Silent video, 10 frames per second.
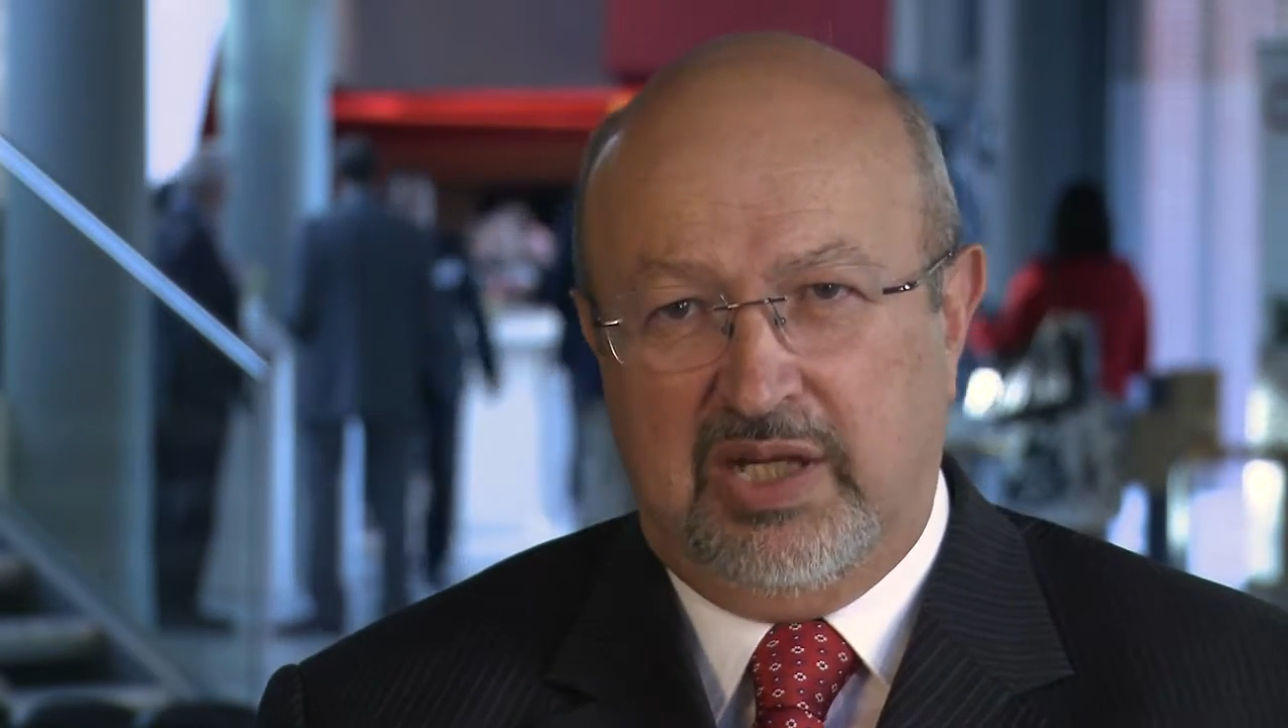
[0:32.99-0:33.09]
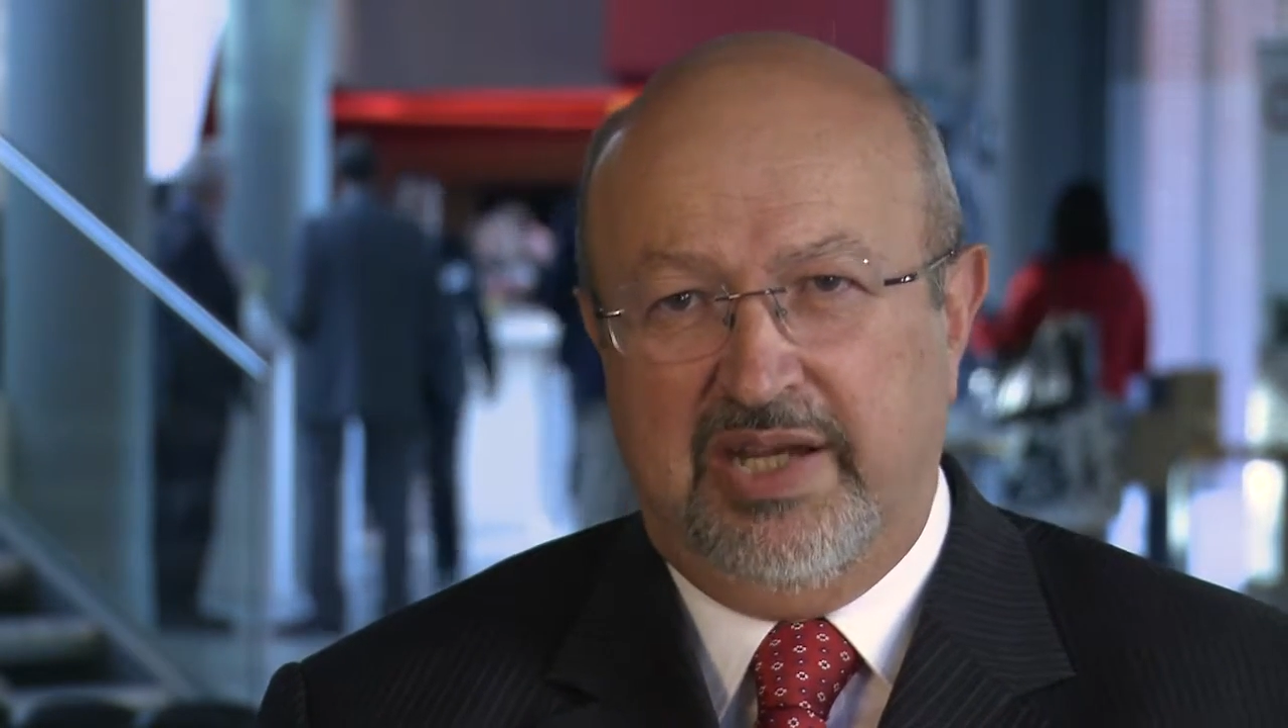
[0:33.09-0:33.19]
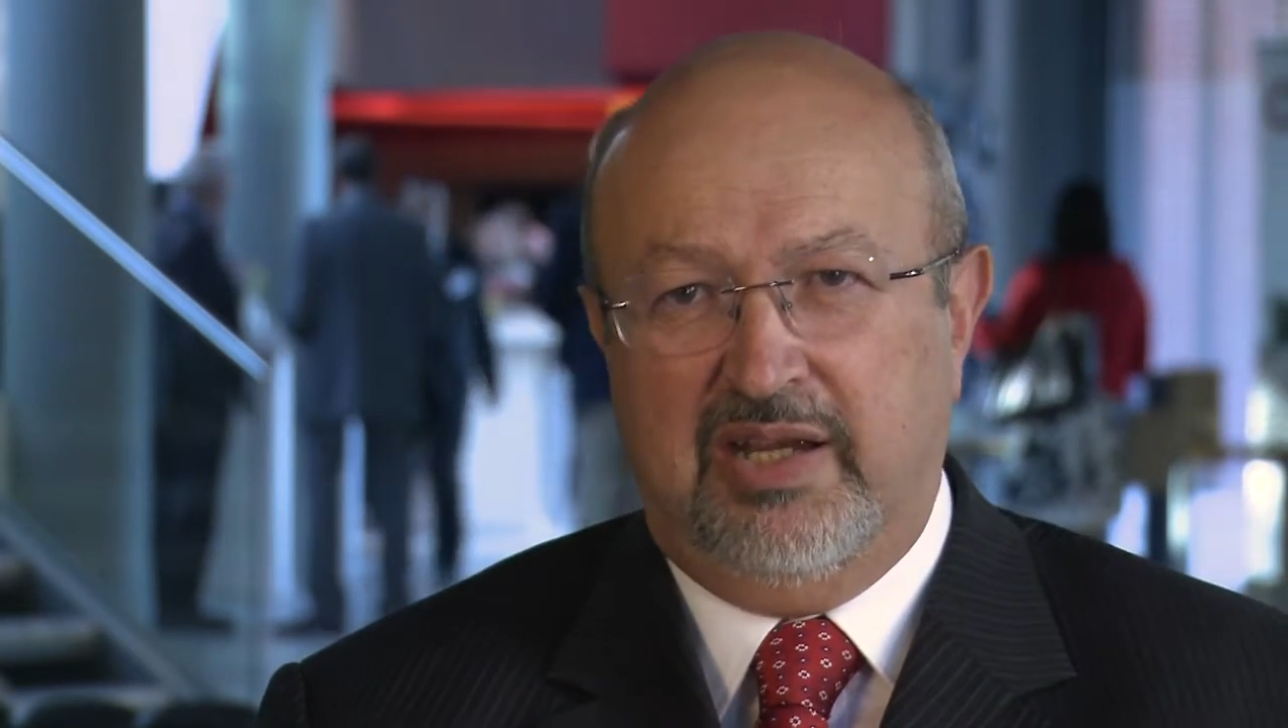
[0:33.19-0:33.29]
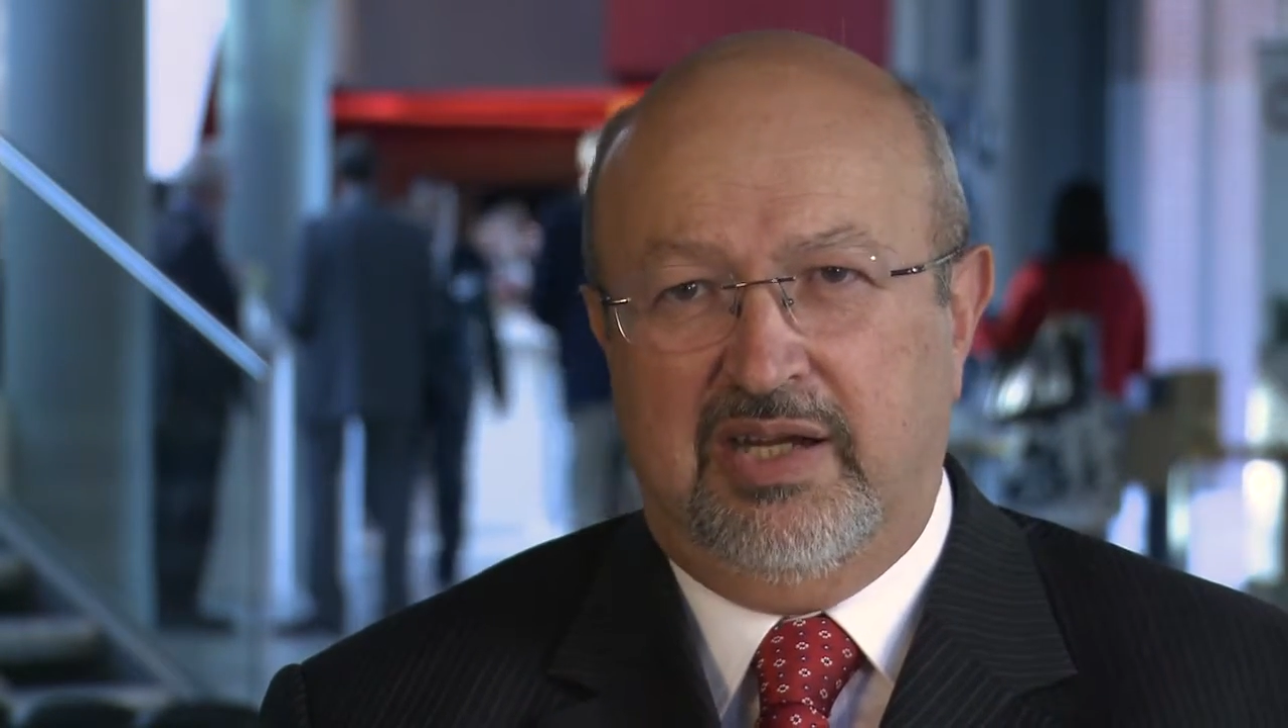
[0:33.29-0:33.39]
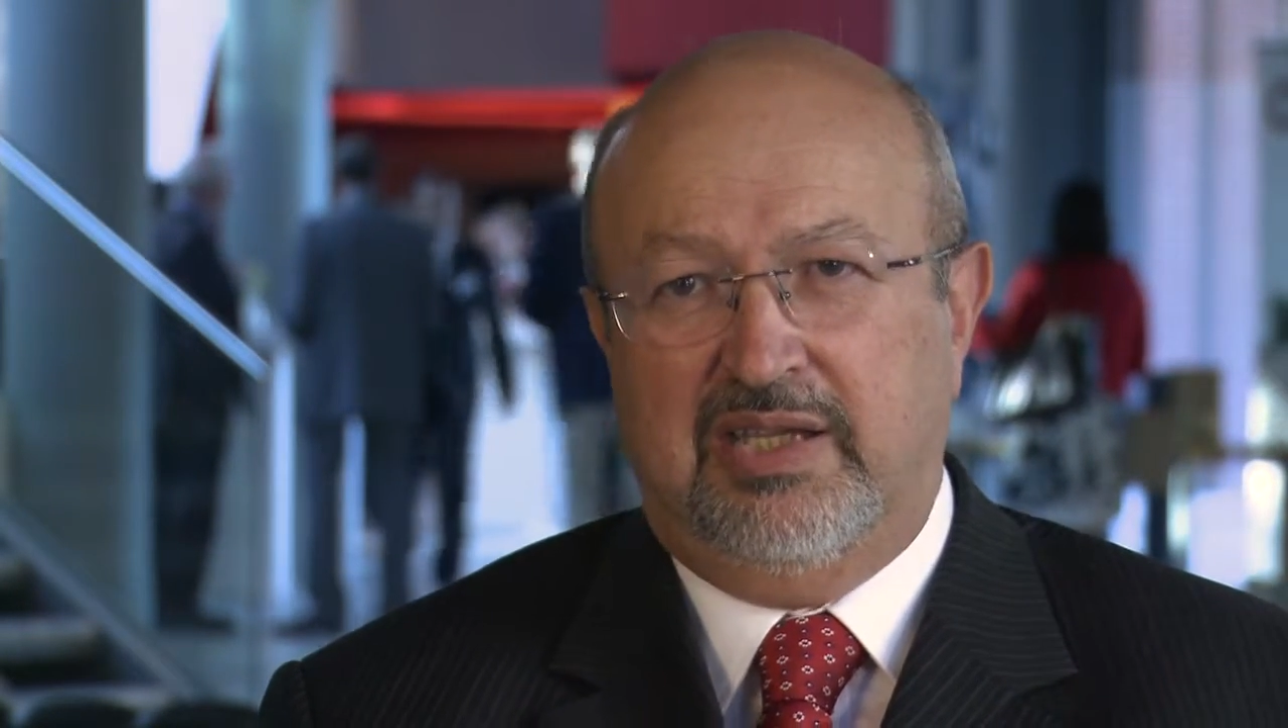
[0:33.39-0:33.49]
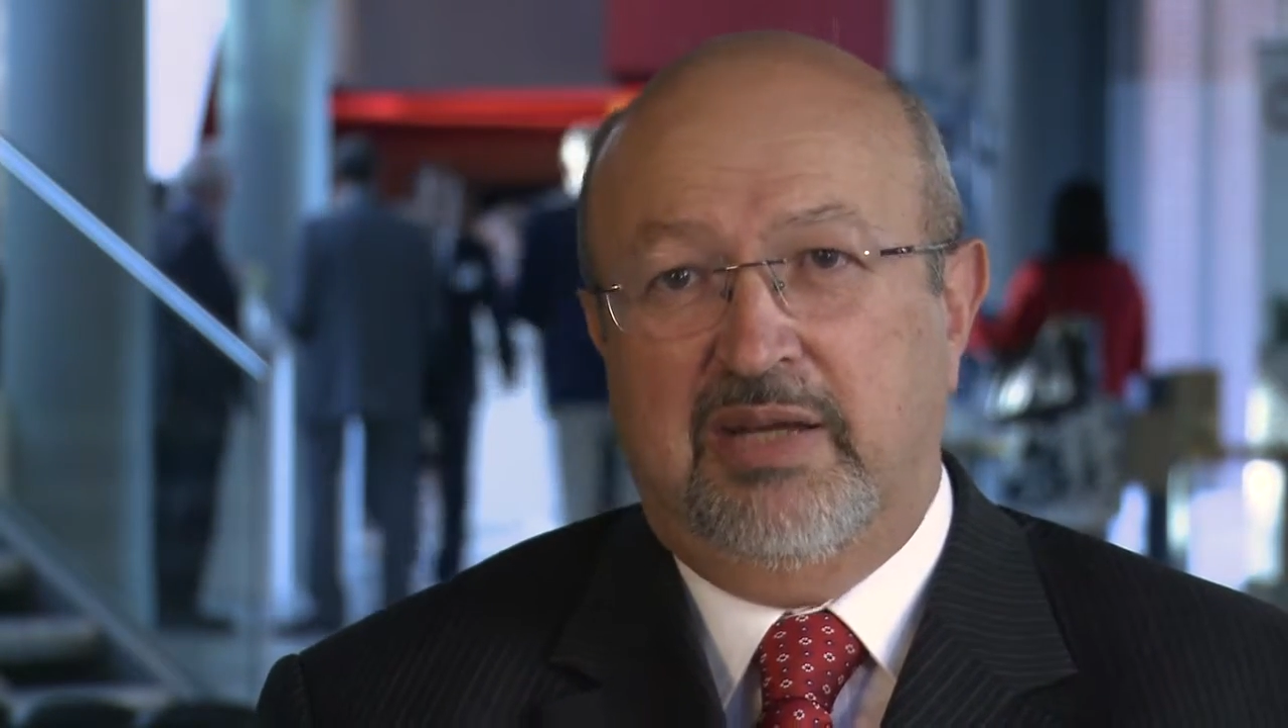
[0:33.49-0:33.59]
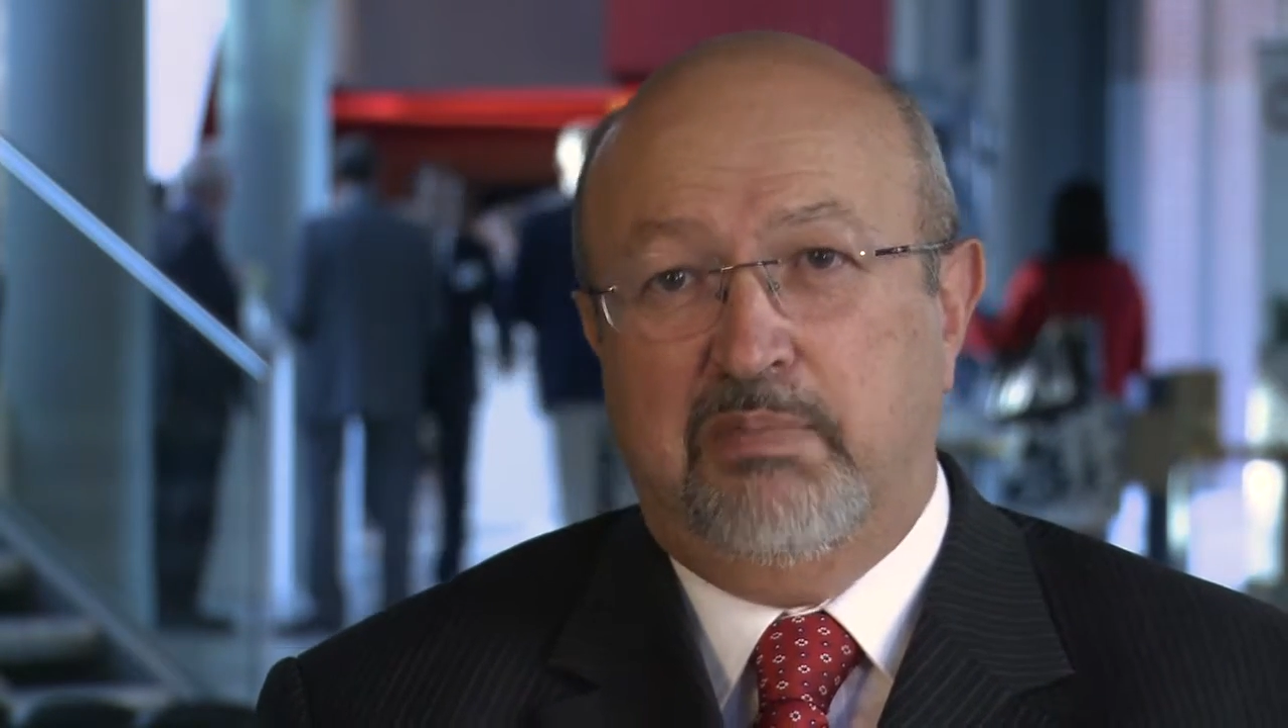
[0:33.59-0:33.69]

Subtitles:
clearly the